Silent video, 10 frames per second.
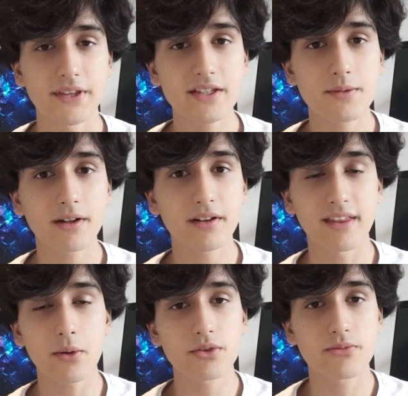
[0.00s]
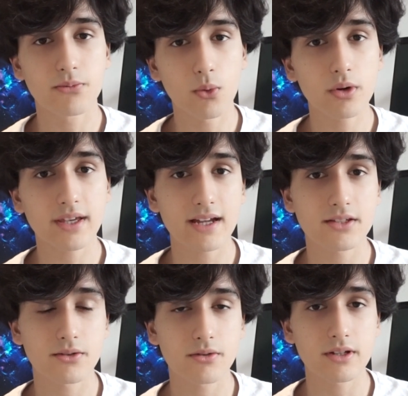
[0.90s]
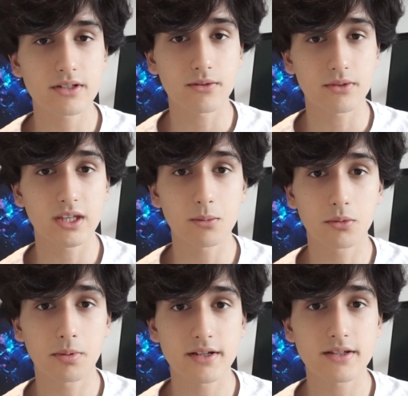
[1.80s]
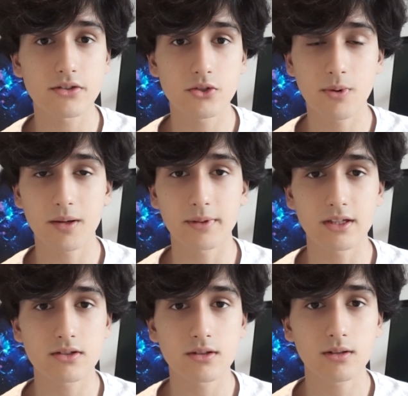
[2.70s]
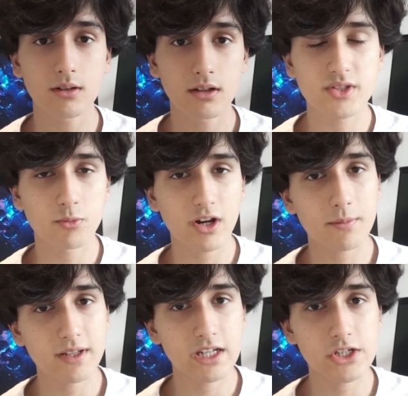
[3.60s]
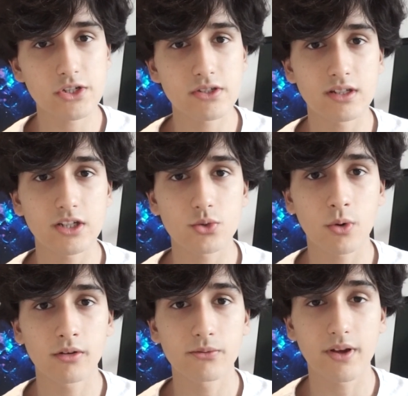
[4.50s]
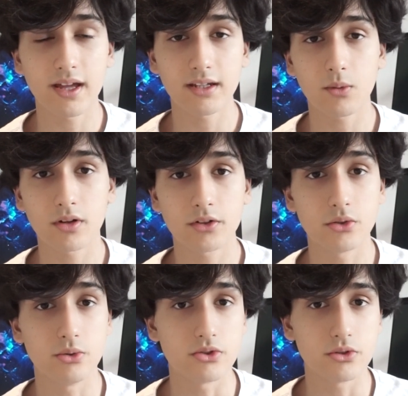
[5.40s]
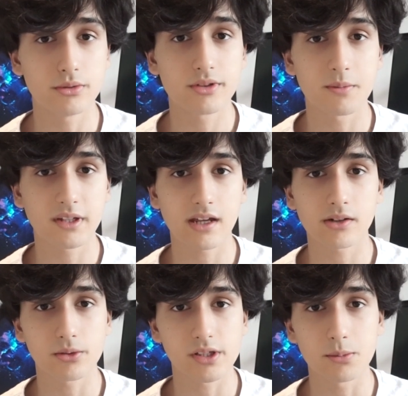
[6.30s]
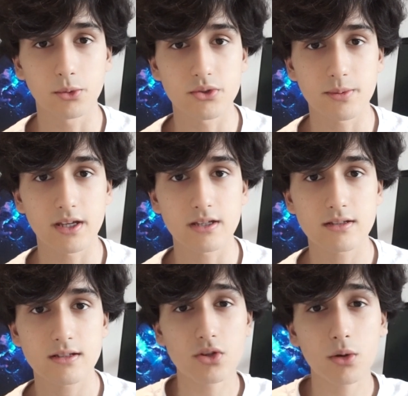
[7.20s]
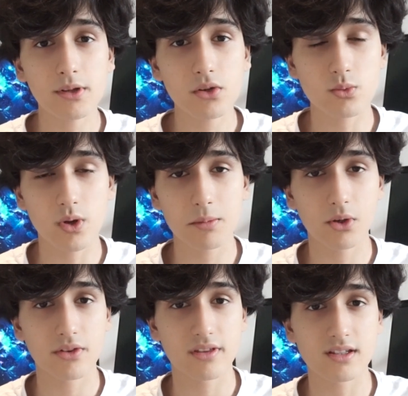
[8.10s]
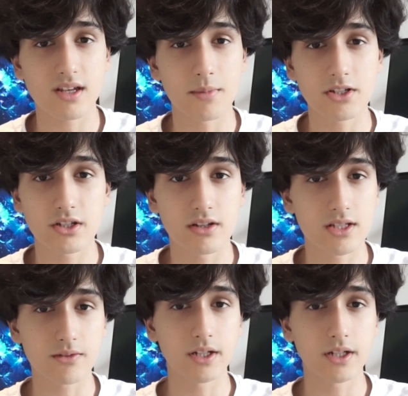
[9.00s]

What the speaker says: but that's about it. That was 4 categories of keyboard prices you might be into, with some recommendations in each one for anyone who's new to the mechanical keyboard space. This hobby goes way beyond the things I mentioned in this